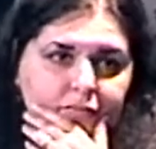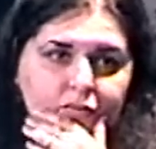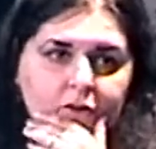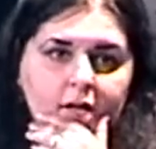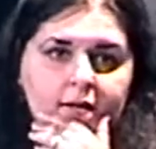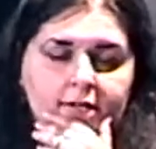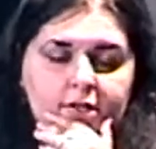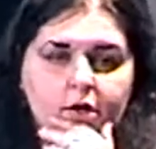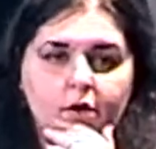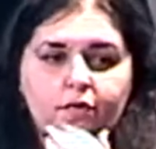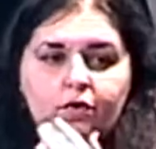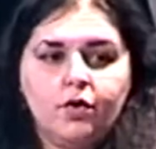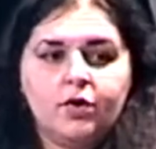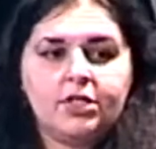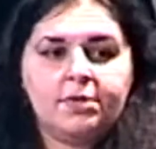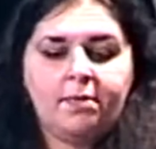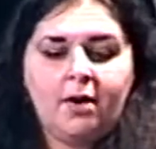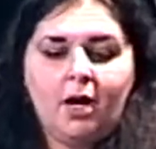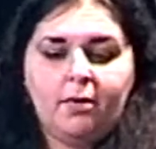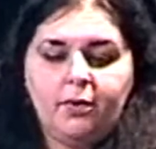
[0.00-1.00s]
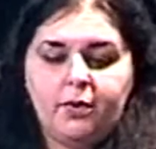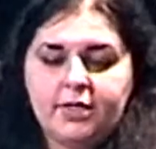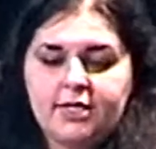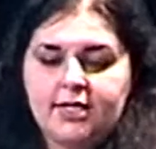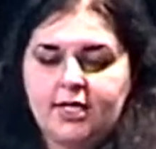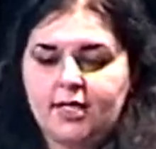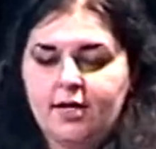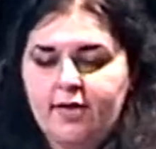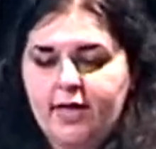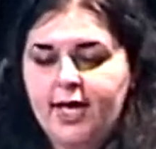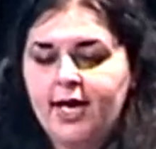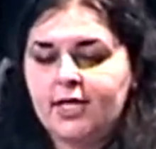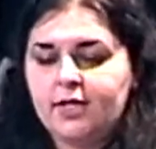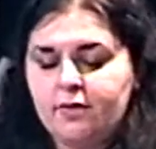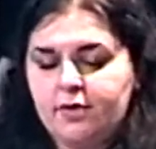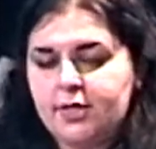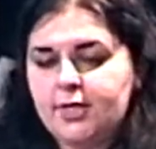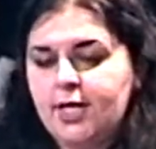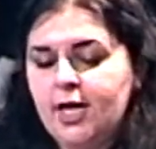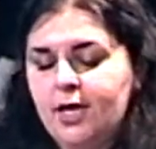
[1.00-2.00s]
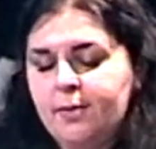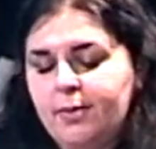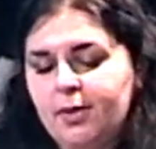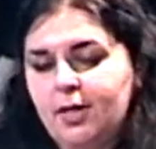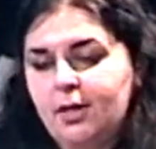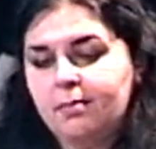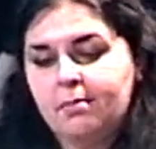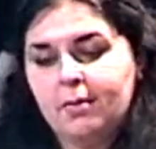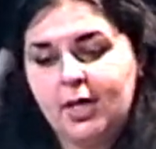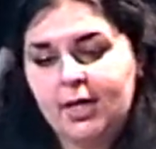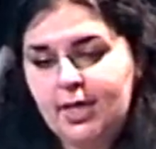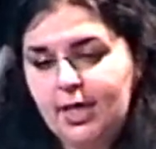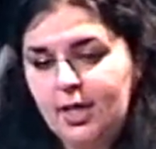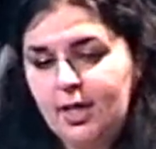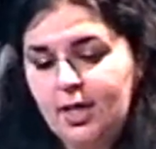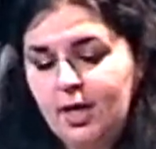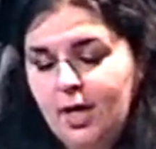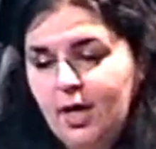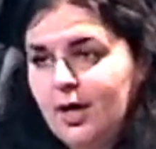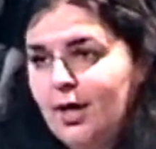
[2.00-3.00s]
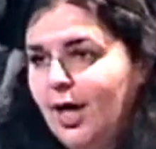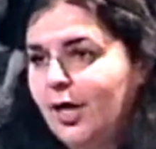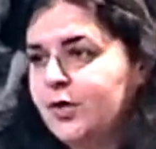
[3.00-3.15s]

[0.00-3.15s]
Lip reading: So, of course, Baba would sit at the head of the table, and Money,